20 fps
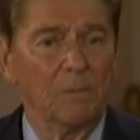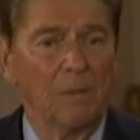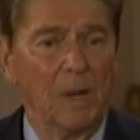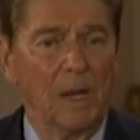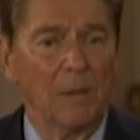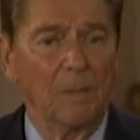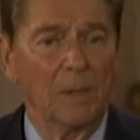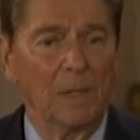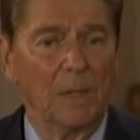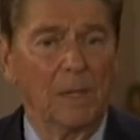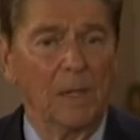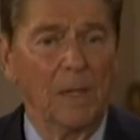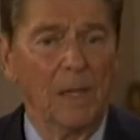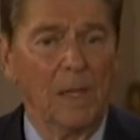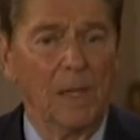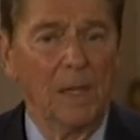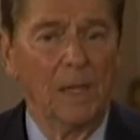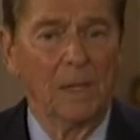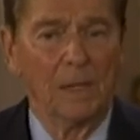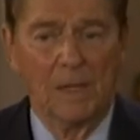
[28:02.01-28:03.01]
bombing.
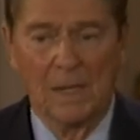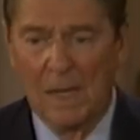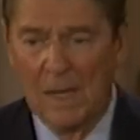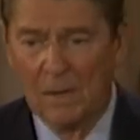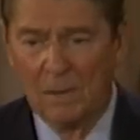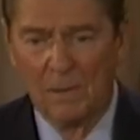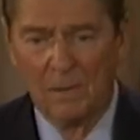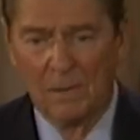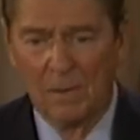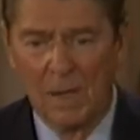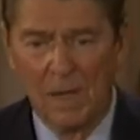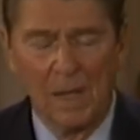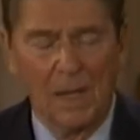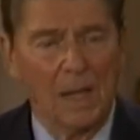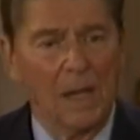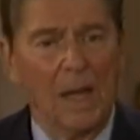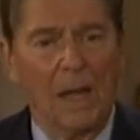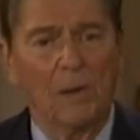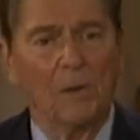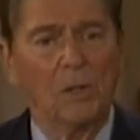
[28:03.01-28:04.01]
Now,
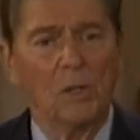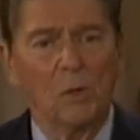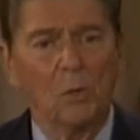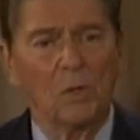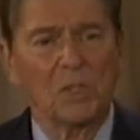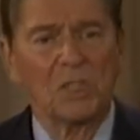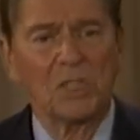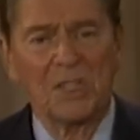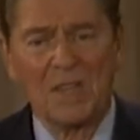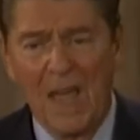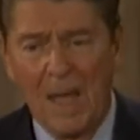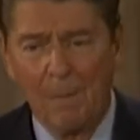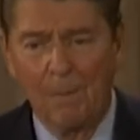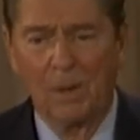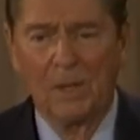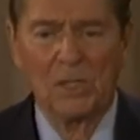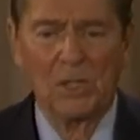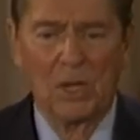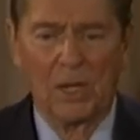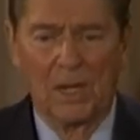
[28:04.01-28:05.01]
how do you
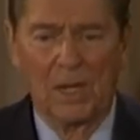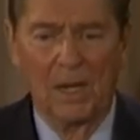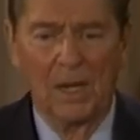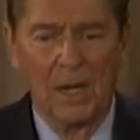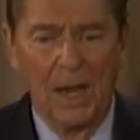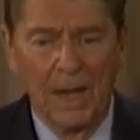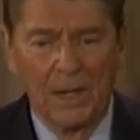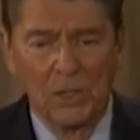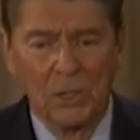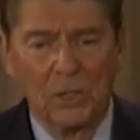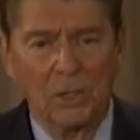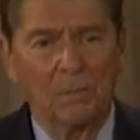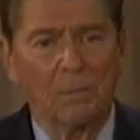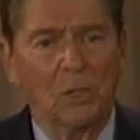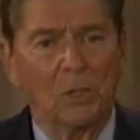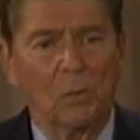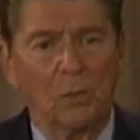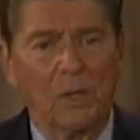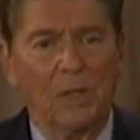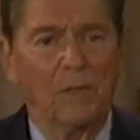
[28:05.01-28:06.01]
establish a connection
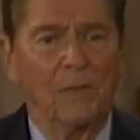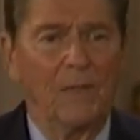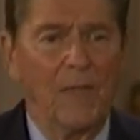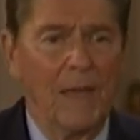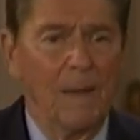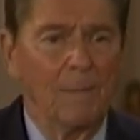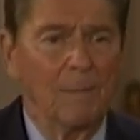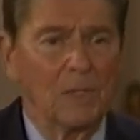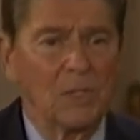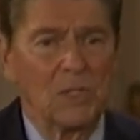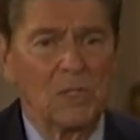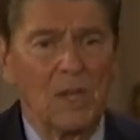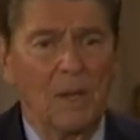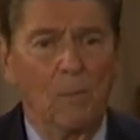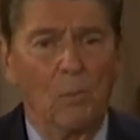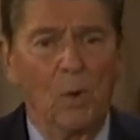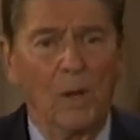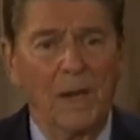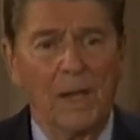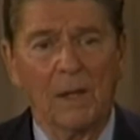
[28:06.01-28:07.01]
between them and
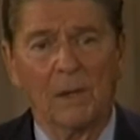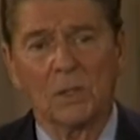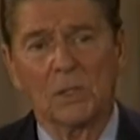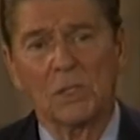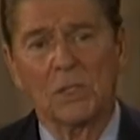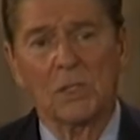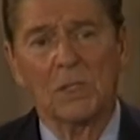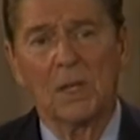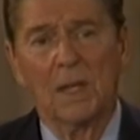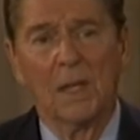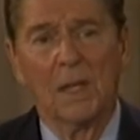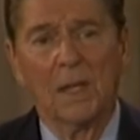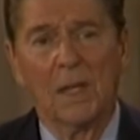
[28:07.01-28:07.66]
someone else?